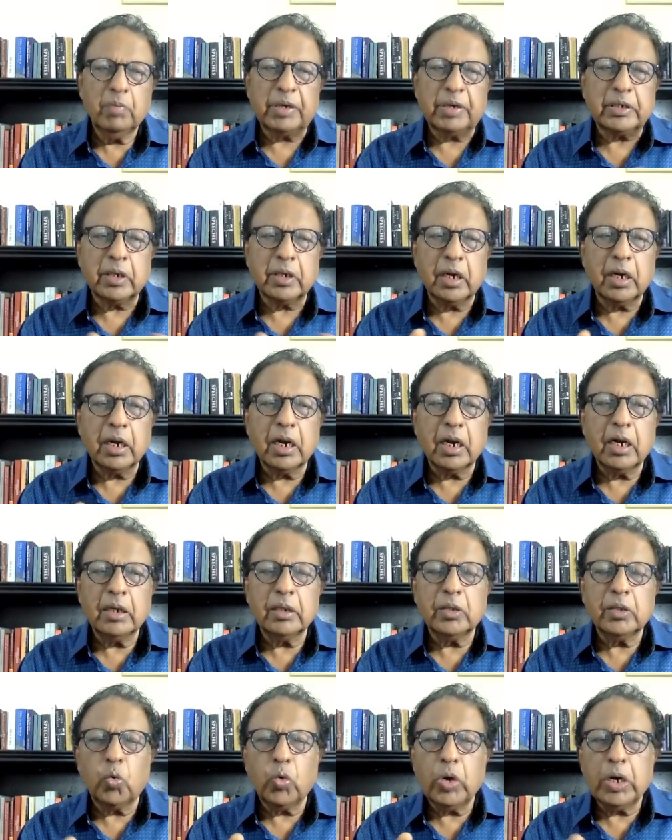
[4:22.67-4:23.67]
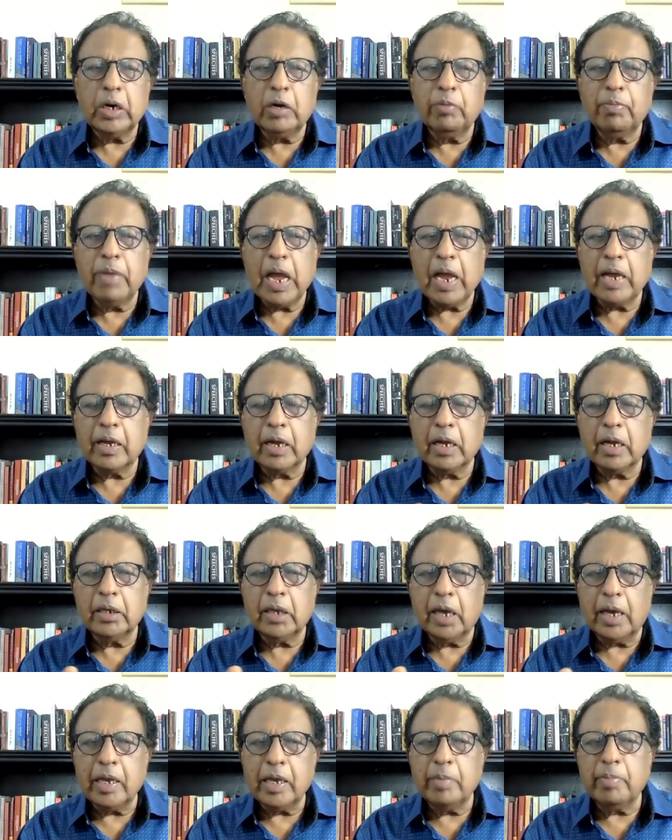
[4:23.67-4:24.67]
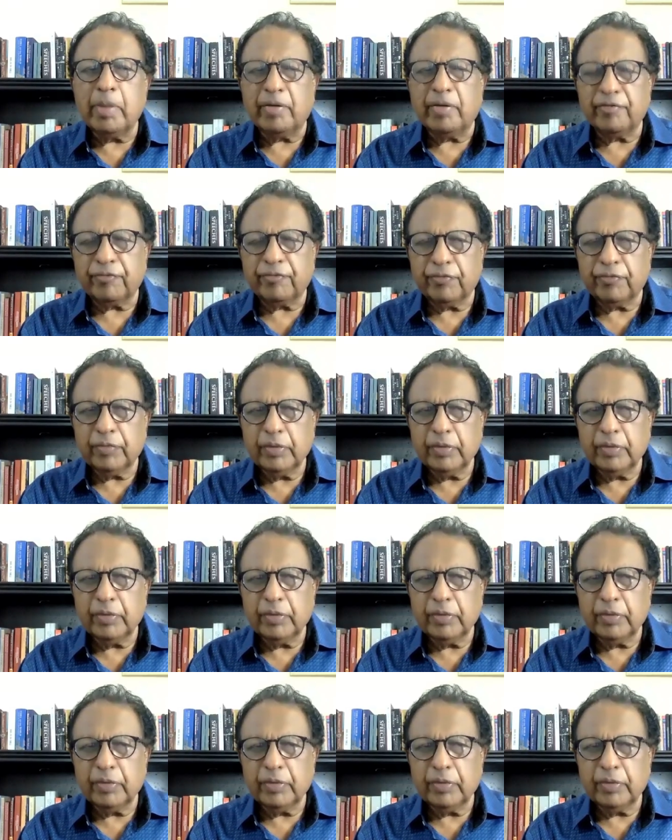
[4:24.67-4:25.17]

particularly the World Bank and the I M F,